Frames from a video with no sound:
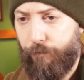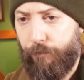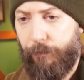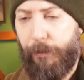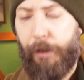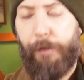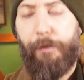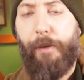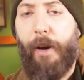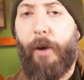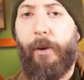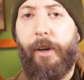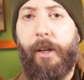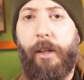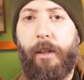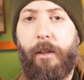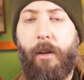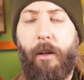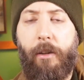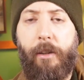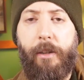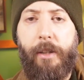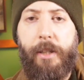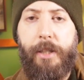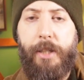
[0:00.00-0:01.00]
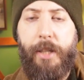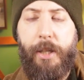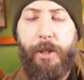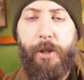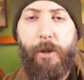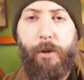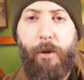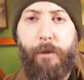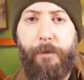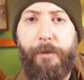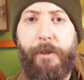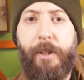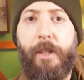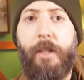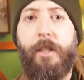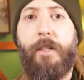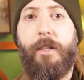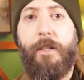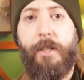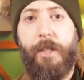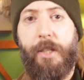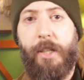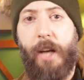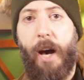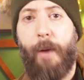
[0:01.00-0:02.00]
the very colonization of the
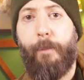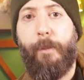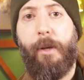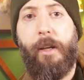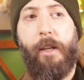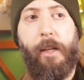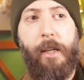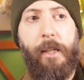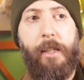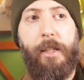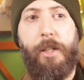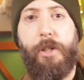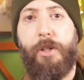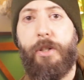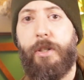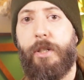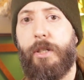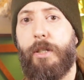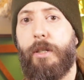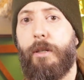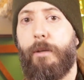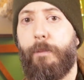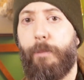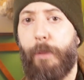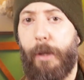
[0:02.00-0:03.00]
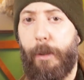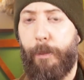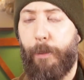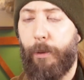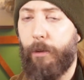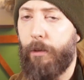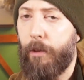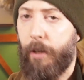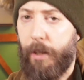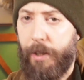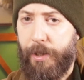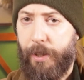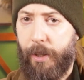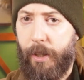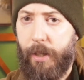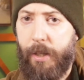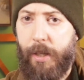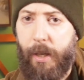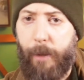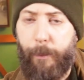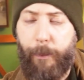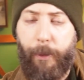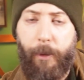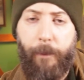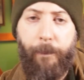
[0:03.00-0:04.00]
Sami indigenous people, as an
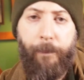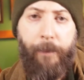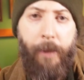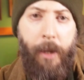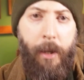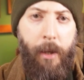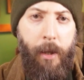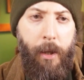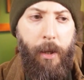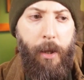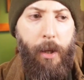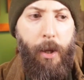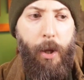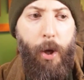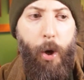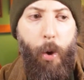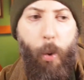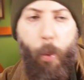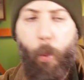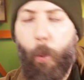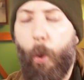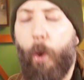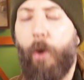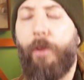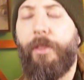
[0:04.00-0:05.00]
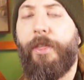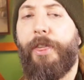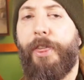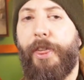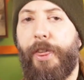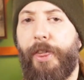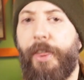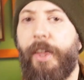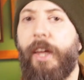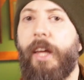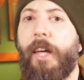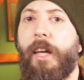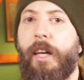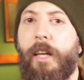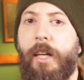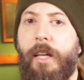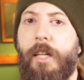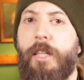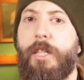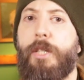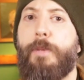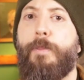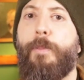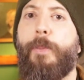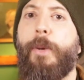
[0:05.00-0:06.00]
example. One thing
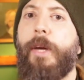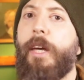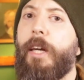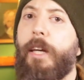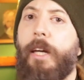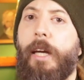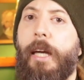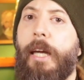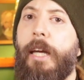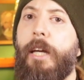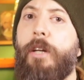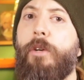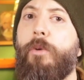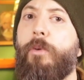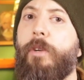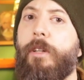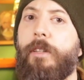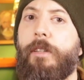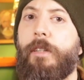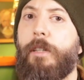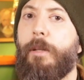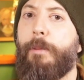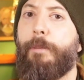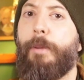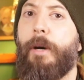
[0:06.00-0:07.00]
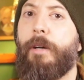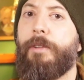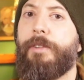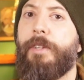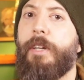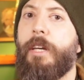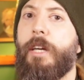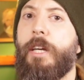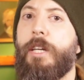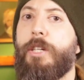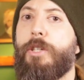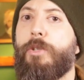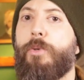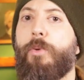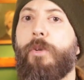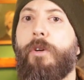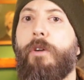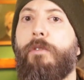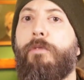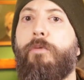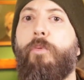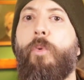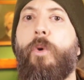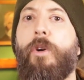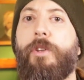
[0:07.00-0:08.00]
is being ignorant about the history
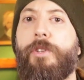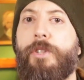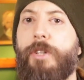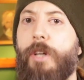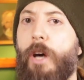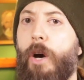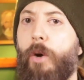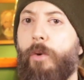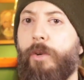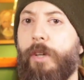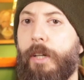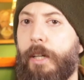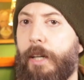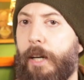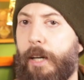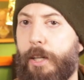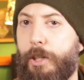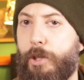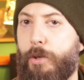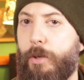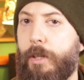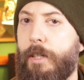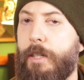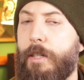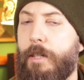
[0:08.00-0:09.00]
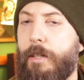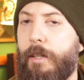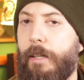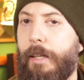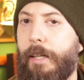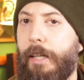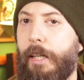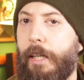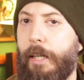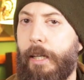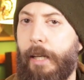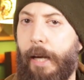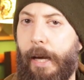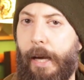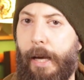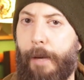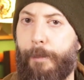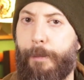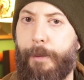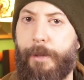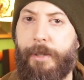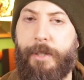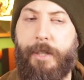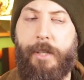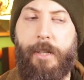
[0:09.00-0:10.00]
of one's own country. It
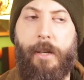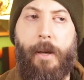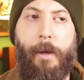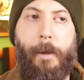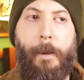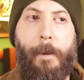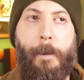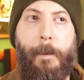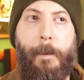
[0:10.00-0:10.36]
happens.